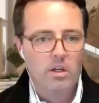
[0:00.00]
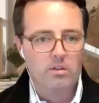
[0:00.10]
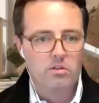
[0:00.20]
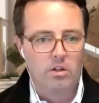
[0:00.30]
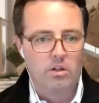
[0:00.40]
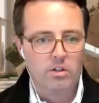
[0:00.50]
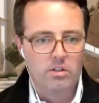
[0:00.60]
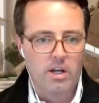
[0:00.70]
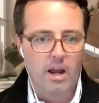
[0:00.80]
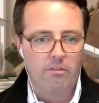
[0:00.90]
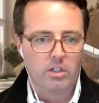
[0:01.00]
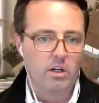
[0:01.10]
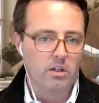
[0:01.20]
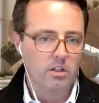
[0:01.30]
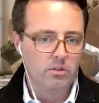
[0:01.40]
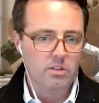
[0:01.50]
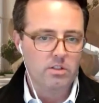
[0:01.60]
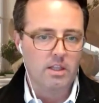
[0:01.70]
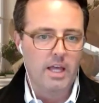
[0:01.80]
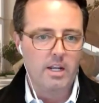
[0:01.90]
And so countries in Africa, countries
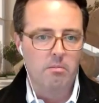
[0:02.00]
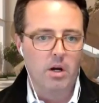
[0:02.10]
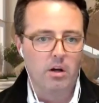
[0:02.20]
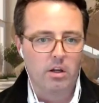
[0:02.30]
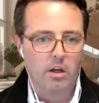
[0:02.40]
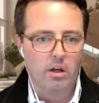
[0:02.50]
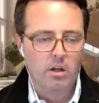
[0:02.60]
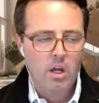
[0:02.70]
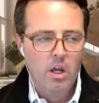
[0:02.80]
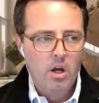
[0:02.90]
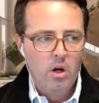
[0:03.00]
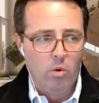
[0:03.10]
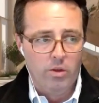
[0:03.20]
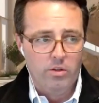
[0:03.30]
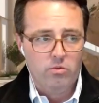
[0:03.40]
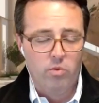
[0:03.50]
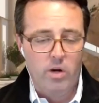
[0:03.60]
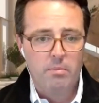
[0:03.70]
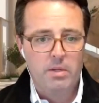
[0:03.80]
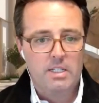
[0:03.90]
in Latin America, where there's
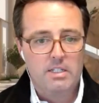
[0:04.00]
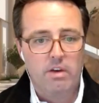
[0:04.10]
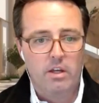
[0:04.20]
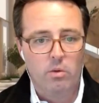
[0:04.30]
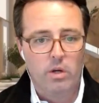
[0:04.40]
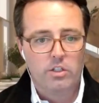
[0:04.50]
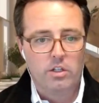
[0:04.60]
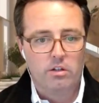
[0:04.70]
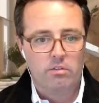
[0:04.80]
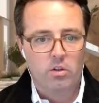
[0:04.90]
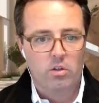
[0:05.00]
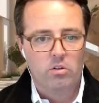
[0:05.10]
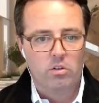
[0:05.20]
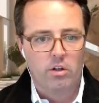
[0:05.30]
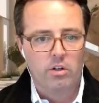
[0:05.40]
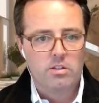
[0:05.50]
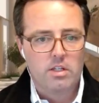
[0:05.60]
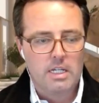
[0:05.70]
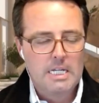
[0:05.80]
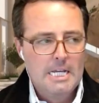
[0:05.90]
rampant devaluation of the local currency.